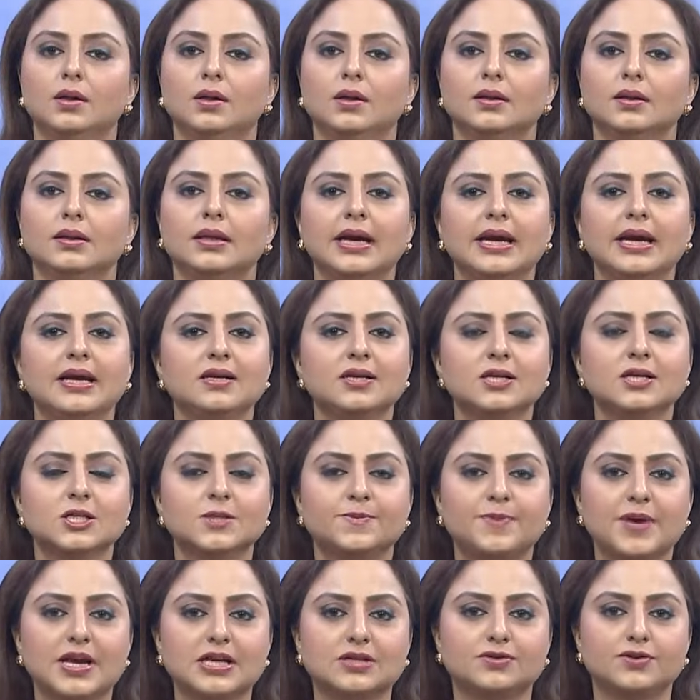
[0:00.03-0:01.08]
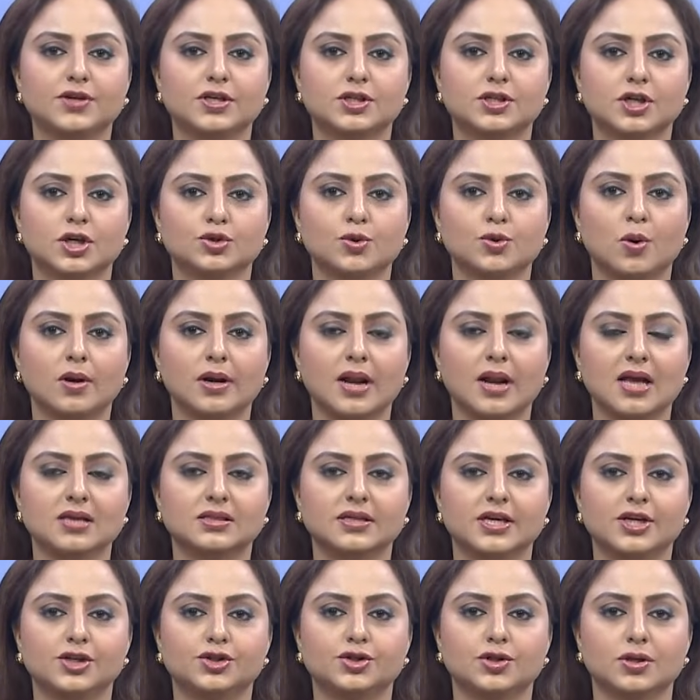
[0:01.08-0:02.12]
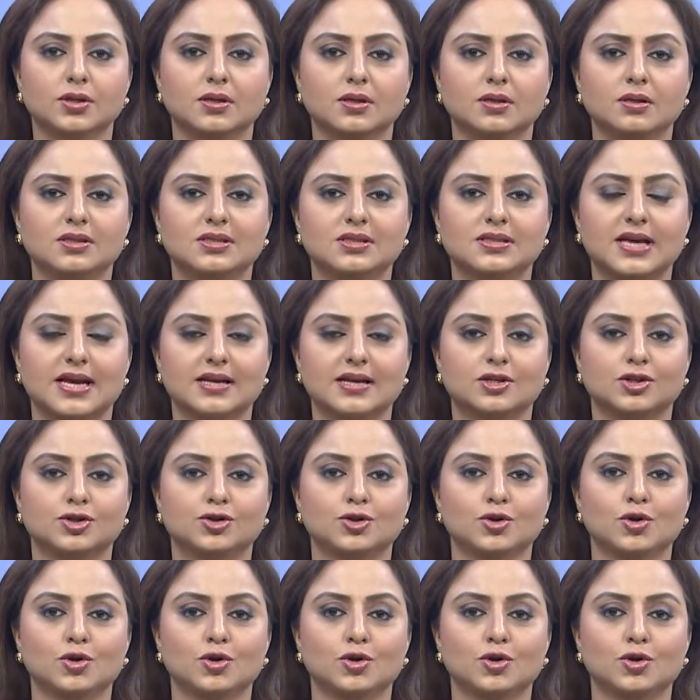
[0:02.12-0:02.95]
The Indian Space Research Organisation set